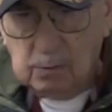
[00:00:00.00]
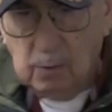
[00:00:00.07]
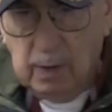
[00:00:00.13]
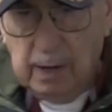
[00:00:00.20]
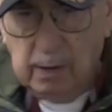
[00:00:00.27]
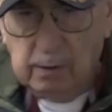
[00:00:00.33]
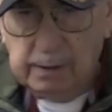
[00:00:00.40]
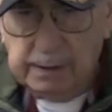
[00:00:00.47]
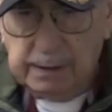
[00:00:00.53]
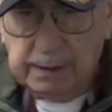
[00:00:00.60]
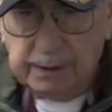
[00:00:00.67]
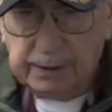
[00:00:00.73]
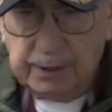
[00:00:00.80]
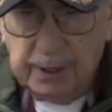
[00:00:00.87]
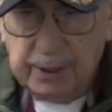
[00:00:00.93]
Well, in
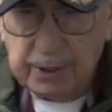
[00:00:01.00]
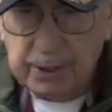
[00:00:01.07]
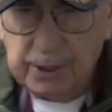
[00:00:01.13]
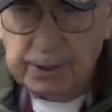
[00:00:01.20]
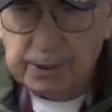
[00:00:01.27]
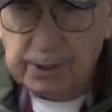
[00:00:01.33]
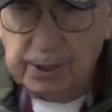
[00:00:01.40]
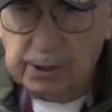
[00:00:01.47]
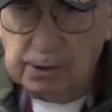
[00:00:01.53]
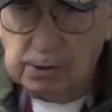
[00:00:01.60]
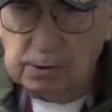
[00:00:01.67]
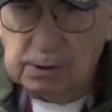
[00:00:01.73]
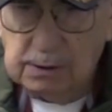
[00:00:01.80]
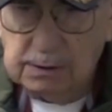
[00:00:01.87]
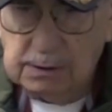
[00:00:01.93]
addition
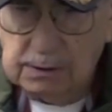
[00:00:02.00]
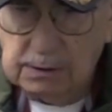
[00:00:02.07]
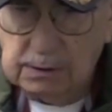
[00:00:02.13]
to